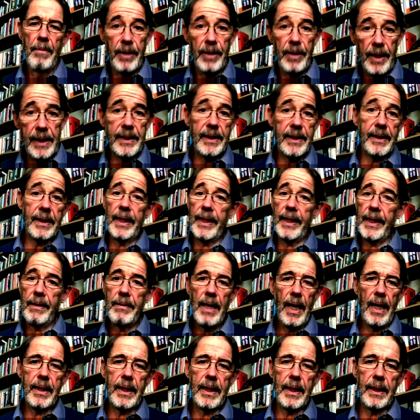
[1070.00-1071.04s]
Personally,
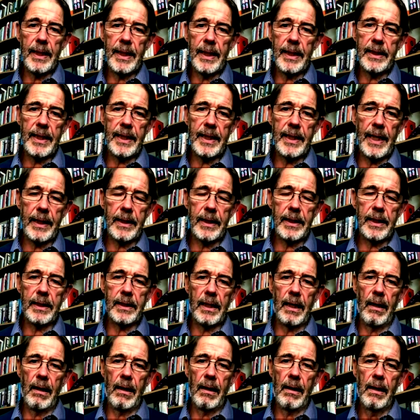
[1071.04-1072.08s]
I think their
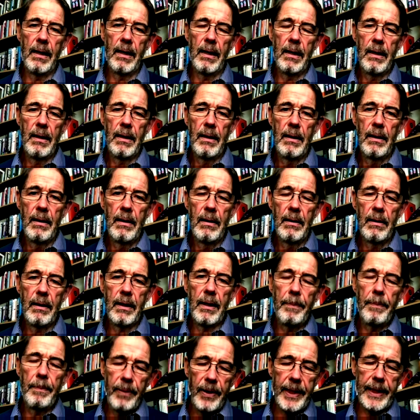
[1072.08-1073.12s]
tactics are
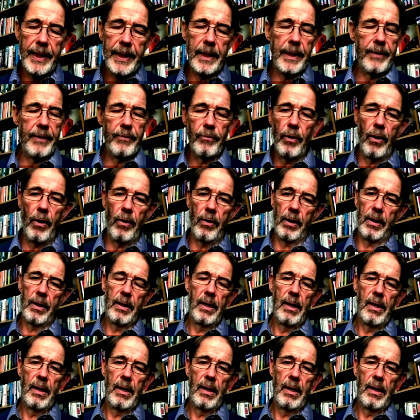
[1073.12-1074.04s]
completely wrong.